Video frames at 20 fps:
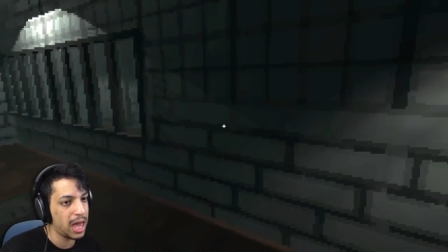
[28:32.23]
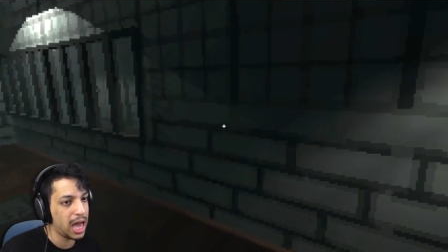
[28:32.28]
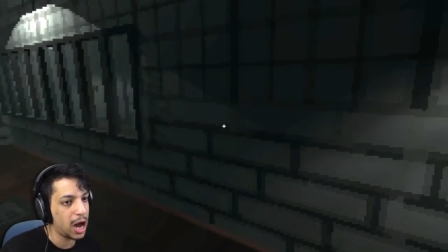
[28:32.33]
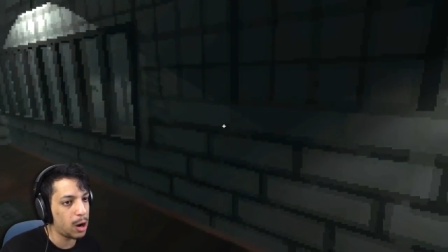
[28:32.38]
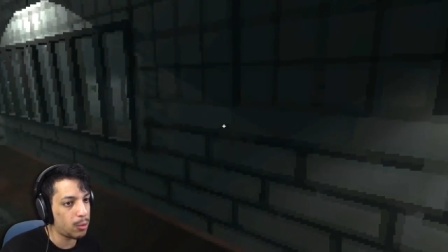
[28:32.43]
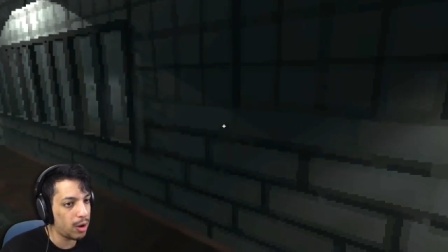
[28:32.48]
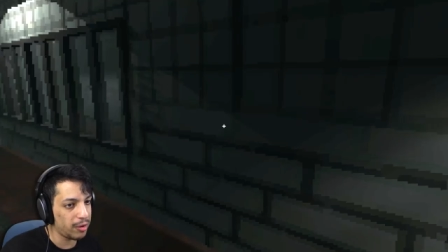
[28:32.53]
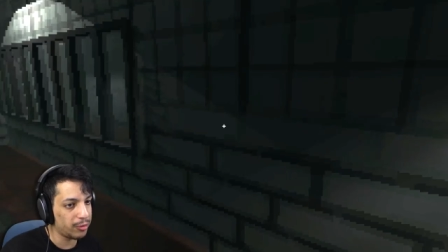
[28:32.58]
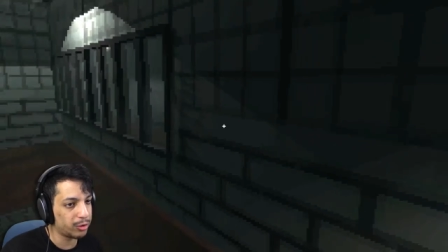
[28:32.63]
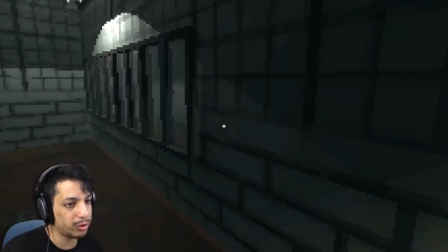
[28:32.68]

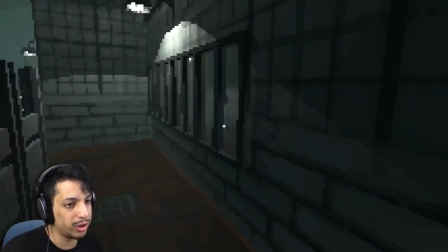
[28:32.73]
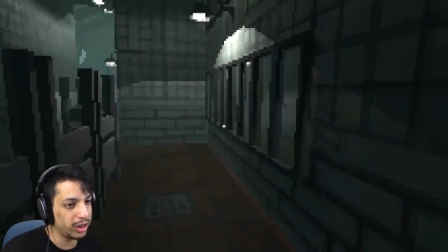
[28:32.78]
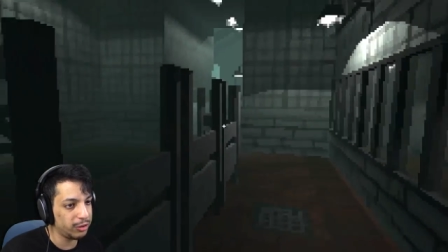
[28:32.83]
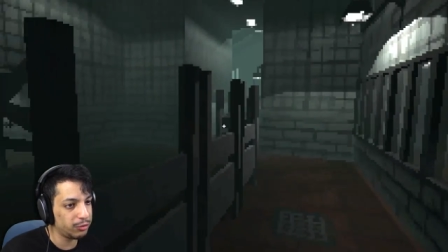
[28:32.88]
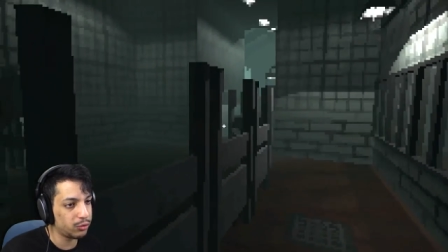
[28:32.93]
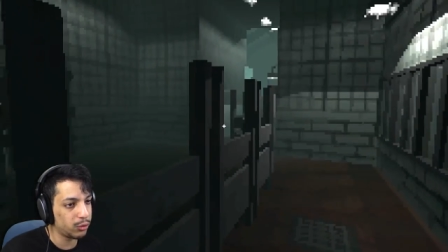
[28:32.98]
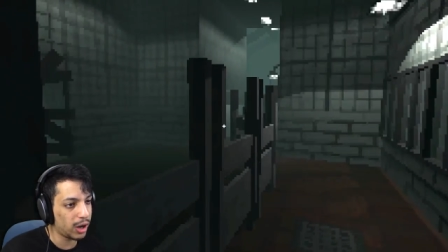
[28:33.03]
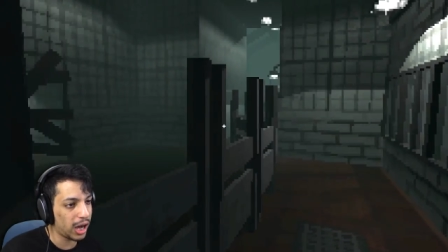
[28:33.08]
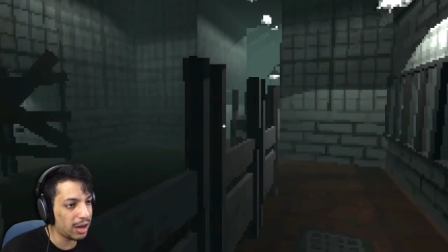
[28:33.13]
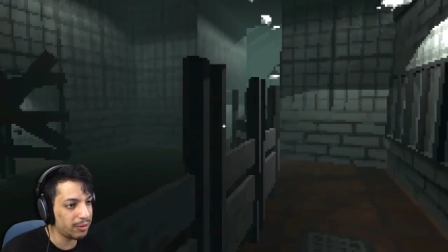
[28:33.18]
However,
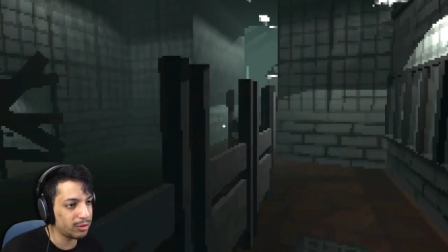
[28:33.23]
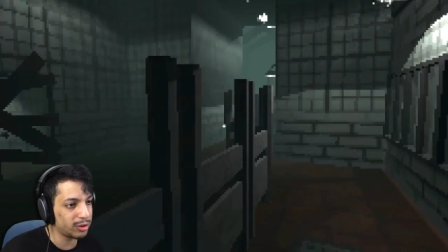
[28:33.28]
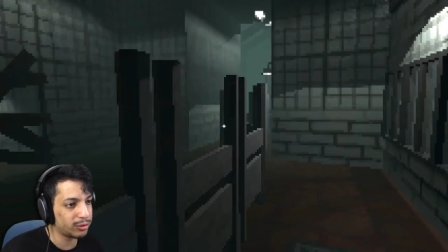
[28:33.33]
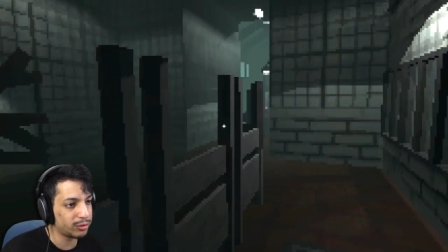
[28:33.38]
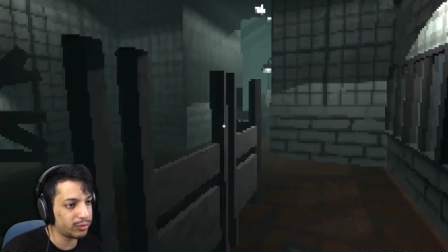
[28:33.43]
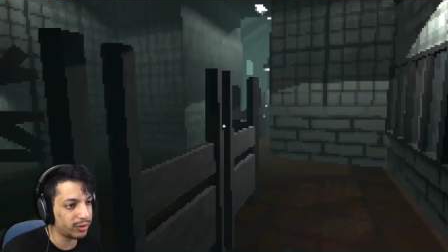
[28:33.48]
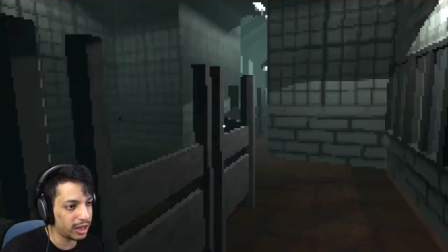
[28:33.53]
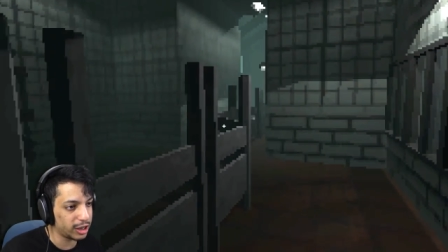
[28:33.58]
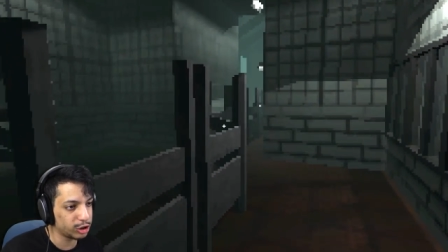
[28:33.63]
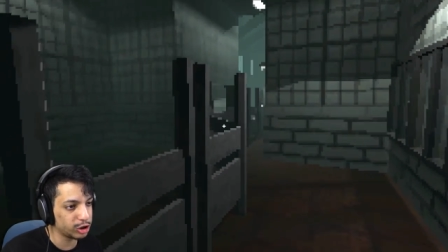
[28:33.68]
if you have your
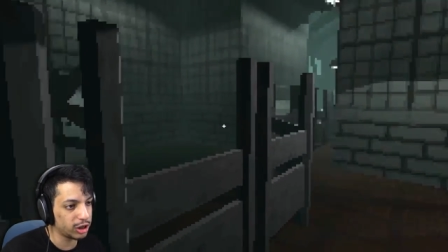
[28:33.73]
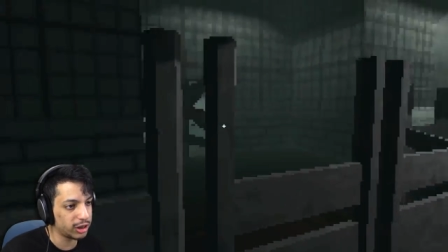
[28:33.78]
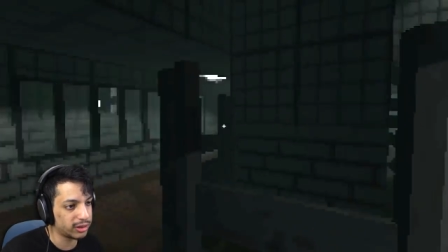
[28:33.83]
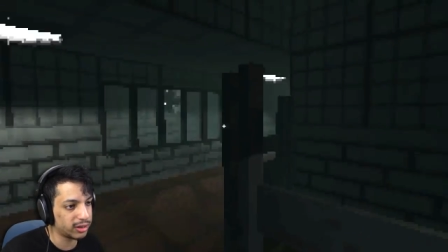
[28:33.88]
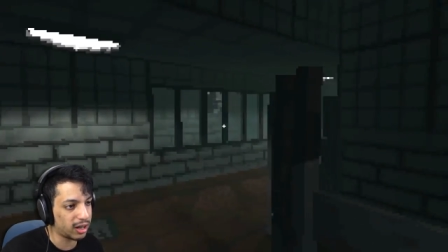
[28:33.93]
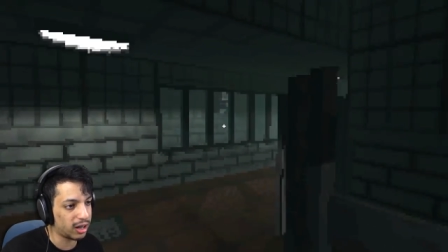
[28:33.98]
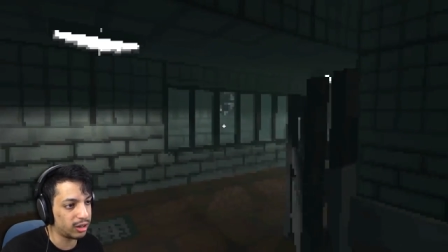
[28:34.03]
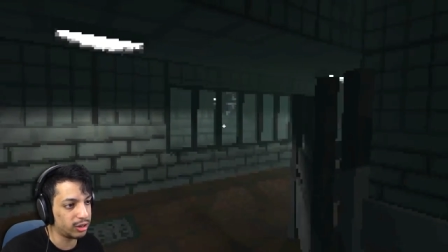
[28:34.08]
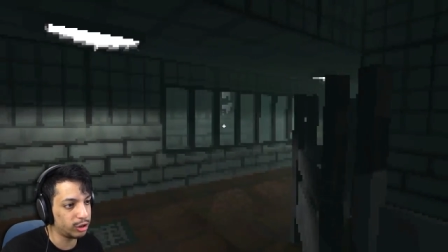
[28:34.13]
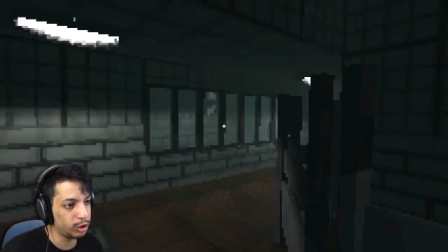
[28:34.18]
flashlight
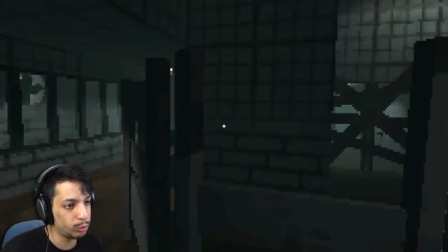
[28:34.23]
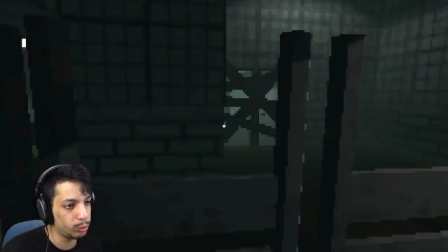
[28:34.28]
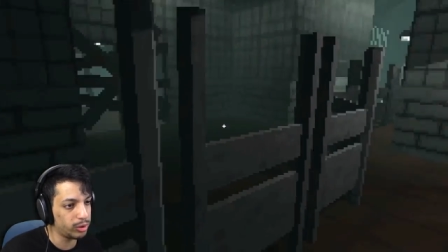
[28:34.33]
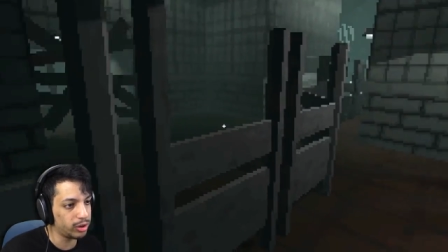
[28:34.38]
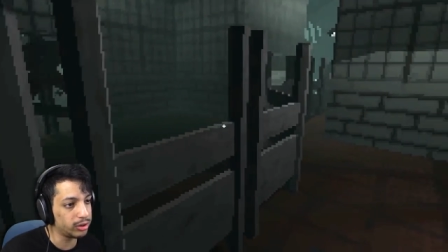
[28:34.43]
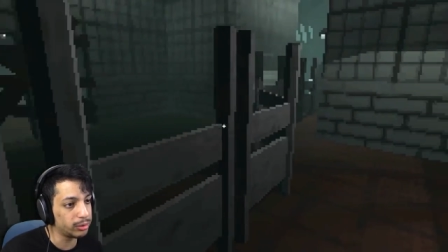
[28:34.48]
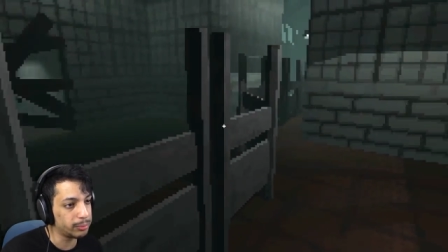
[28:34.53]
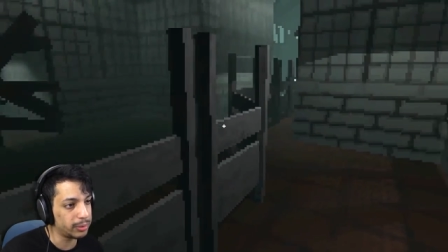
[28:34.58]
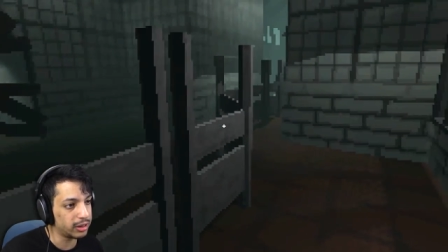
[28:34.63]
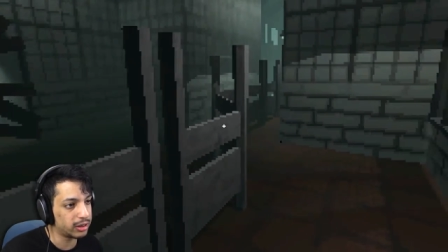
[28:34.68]
on, you
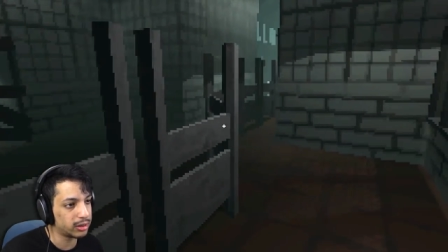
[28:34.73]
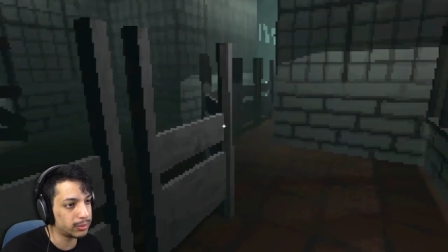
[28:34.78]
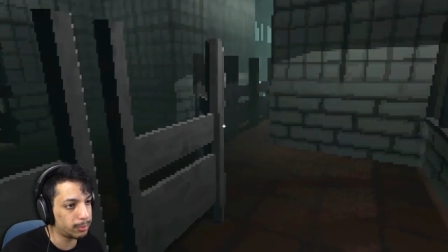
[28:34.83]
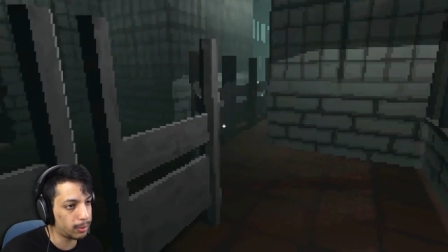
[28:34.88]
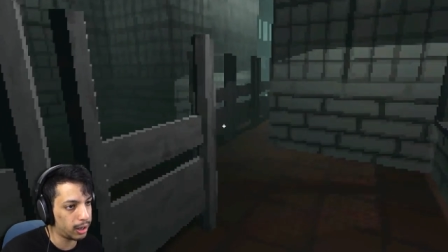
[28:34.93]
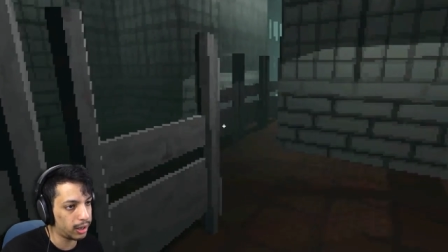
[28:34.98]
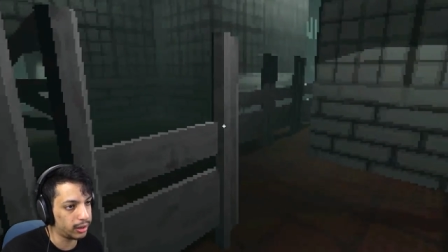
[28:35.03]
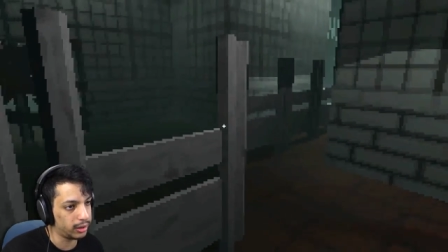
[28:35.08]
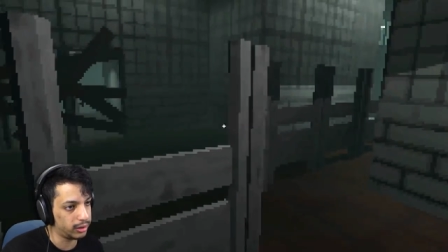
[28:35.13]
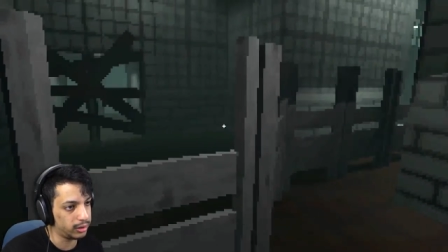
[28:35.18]
will be
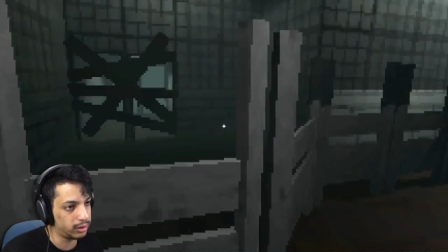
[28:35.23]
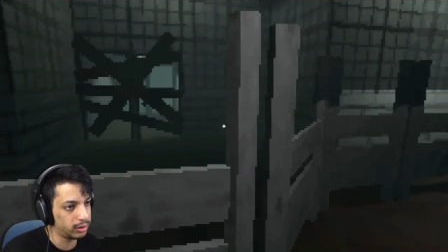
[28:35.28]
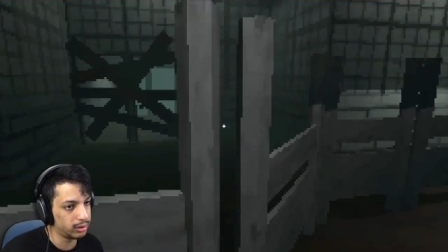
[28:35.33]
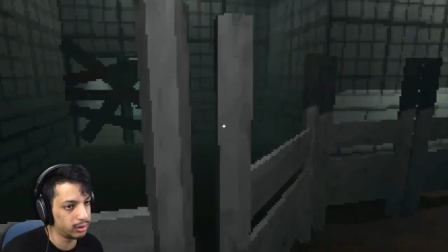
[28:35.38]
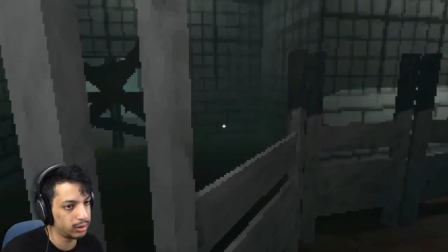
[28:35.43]
spotted.